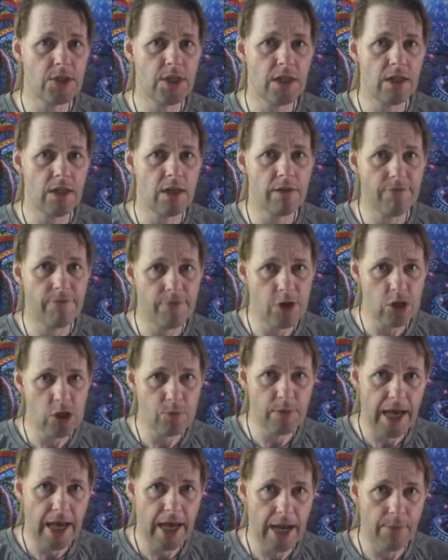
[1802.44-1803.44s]
that it first
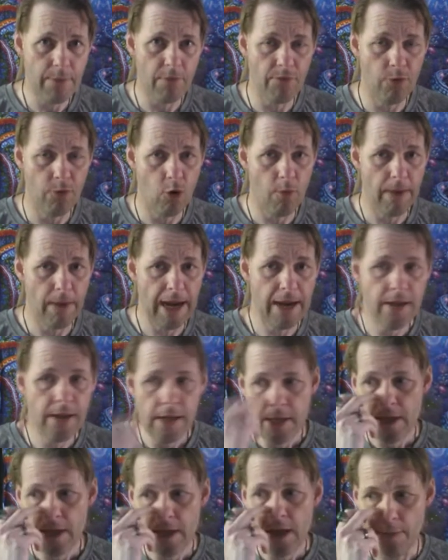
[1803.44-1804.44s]
became a format,
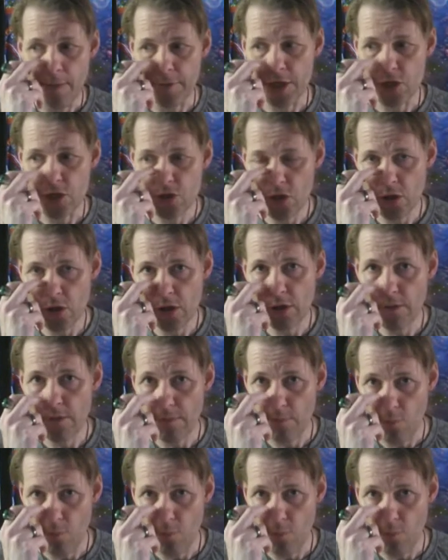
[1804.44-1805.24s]
but it took